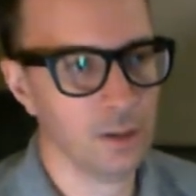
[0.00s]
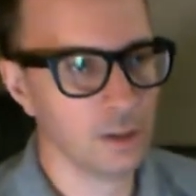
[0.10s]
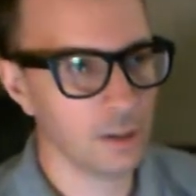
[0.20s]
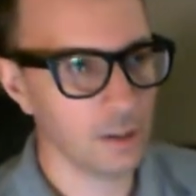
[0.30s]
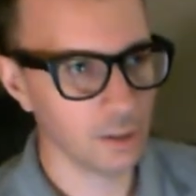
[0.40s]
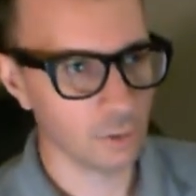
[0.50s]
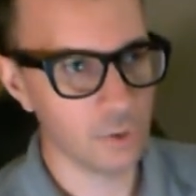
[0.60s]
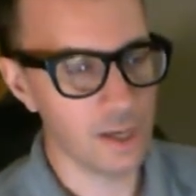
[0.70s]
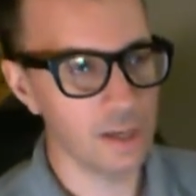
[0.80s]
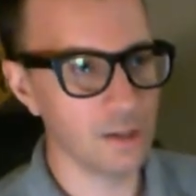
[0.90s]
kind of
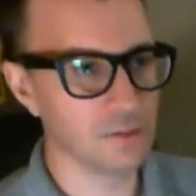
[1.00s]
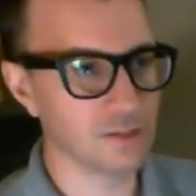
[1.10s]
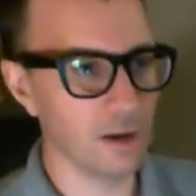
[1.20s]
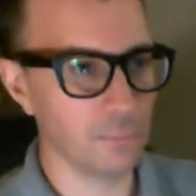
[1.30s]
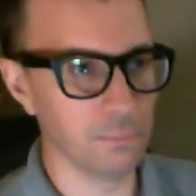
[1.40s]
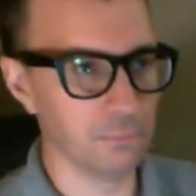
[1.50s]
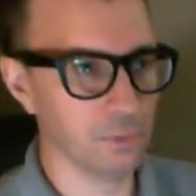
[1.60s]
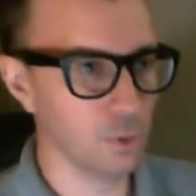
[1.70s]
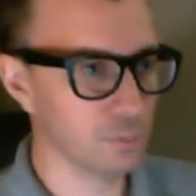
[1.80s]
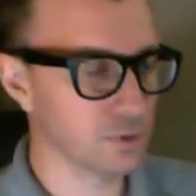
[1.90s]
create and set up
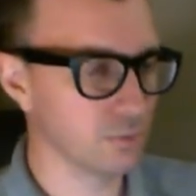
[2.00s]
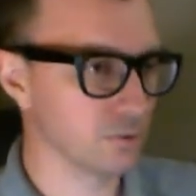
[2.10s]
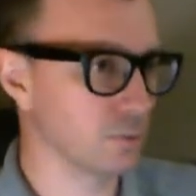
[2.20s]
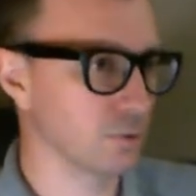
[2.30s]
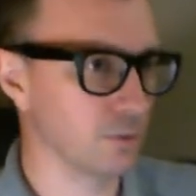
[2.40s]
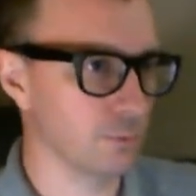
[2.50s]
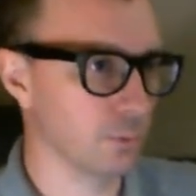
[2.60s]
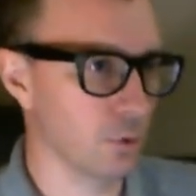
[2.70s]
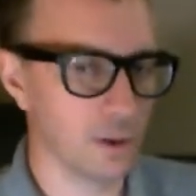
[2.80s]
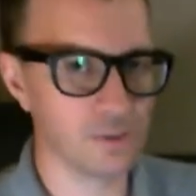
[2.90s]
loops in certain different
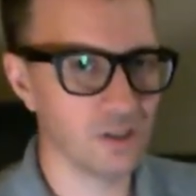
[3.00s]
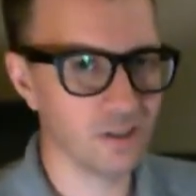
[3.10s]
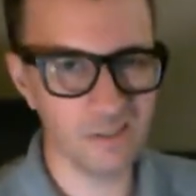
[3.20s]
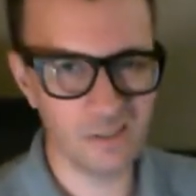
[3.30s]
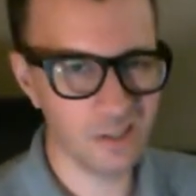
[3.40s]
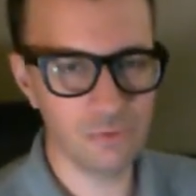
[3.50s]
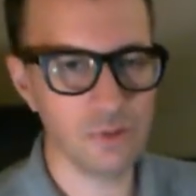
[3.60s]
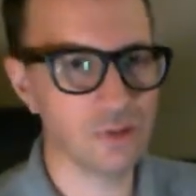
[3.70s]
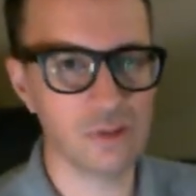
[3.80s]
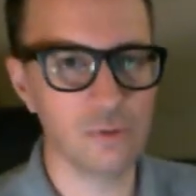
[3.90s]
programs. Like even
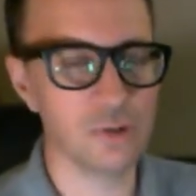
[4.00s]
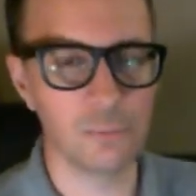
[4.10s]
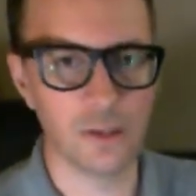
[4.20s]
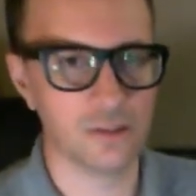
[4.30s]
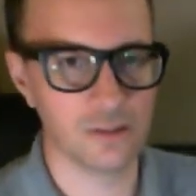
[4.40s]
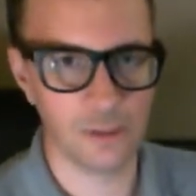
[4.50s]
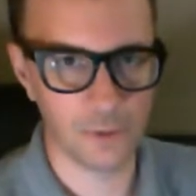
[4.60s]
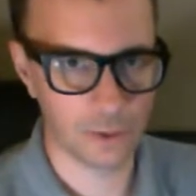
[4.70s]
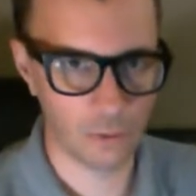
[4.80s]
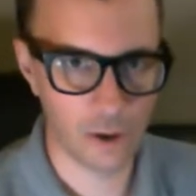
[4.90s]
just using basic stuff like
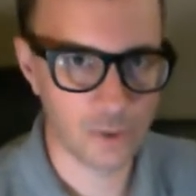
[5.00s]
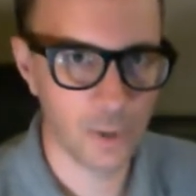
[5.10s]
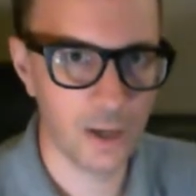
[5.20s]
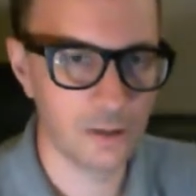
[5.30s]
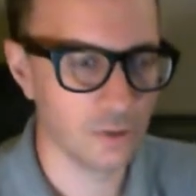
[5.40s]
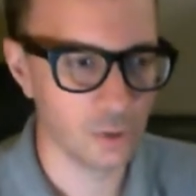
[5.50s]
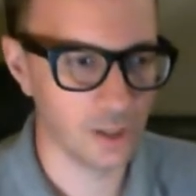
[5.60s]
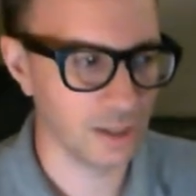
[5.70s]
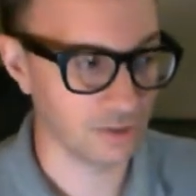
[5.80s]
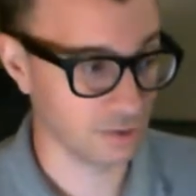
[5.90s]
GarageBand, you can
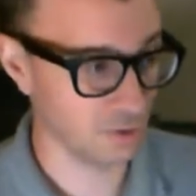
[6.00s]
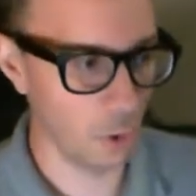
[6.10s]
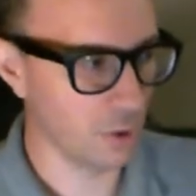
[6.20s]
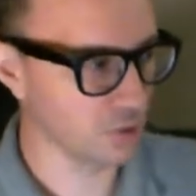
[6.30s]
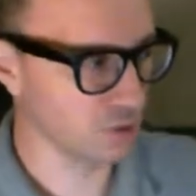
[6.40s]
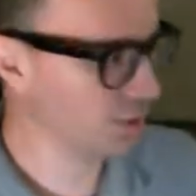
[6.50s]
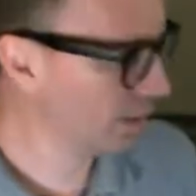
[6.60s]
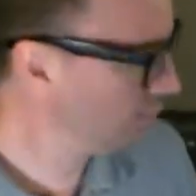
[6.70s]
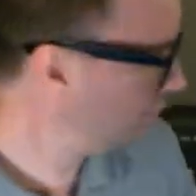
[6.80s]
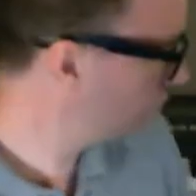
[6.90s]
get so much
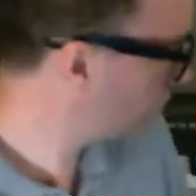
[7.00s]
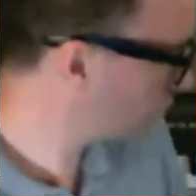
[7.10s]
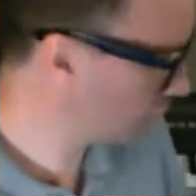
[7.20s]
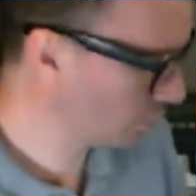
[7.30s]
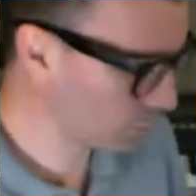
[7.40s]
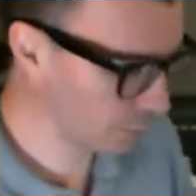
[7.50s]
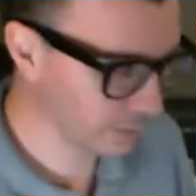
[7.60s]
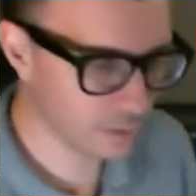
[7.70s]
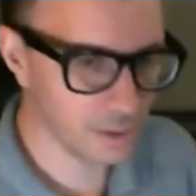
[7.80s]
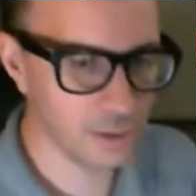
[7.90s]
done so
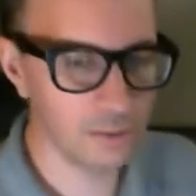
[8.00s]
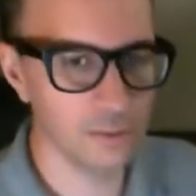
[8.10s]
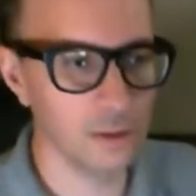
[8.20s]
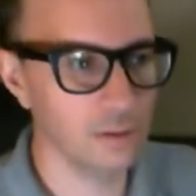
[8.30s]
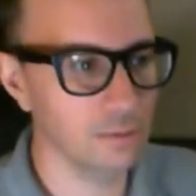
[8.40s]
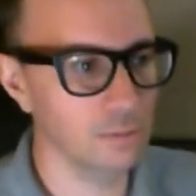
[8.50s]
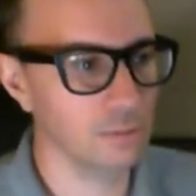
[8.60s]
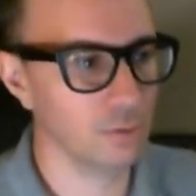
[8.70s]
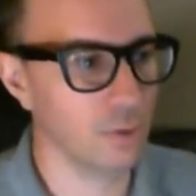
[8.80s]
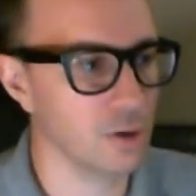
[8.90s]
quickly in
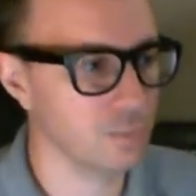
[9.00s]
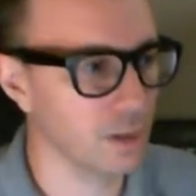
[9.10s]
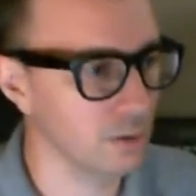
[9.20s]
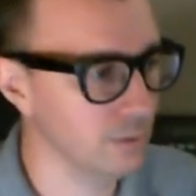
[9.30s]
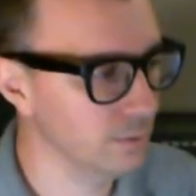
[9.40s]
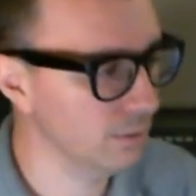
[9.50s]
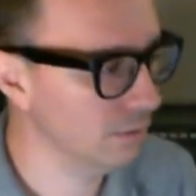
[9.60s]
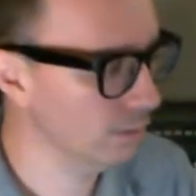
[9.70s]
GarageBand on the